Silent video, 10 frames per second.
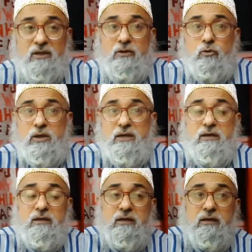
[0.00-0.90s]
You can
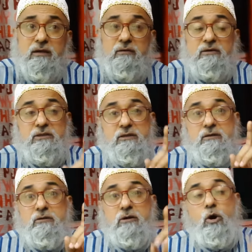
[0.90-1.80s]

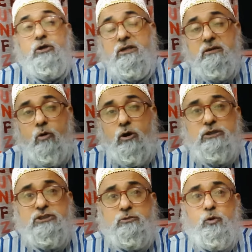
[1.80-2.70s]
the hot
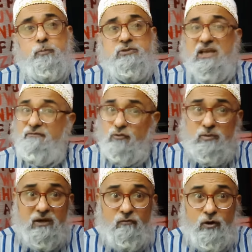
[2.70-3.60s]
soups have to
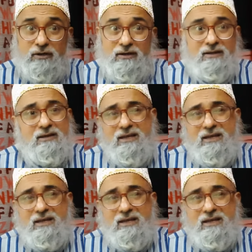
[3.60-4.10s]
be avoided.